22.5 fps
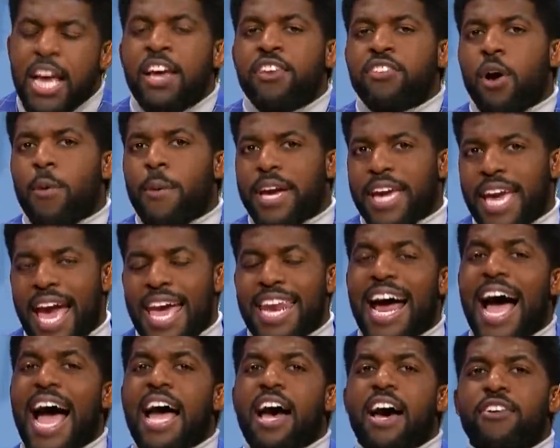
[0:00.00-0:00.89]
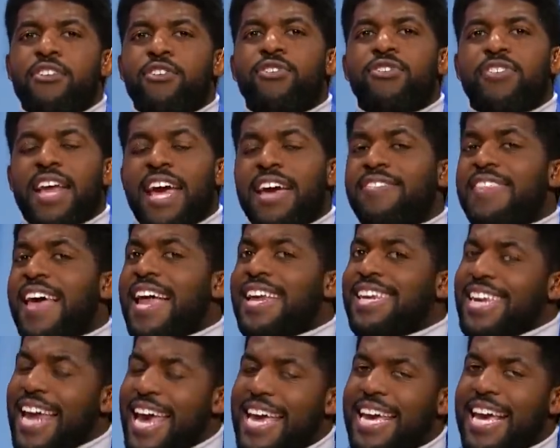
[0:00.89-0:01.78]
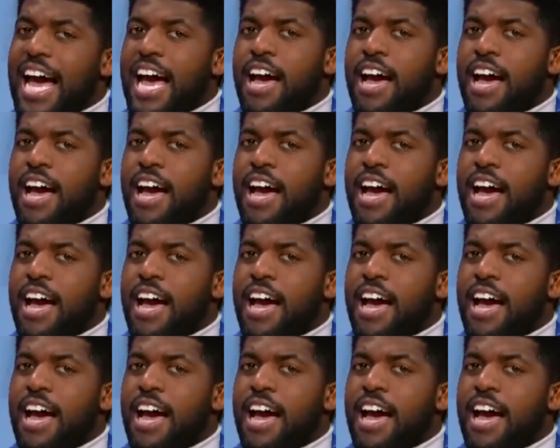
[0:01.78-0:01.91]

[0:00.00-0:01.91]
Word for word: So again, I understand that take.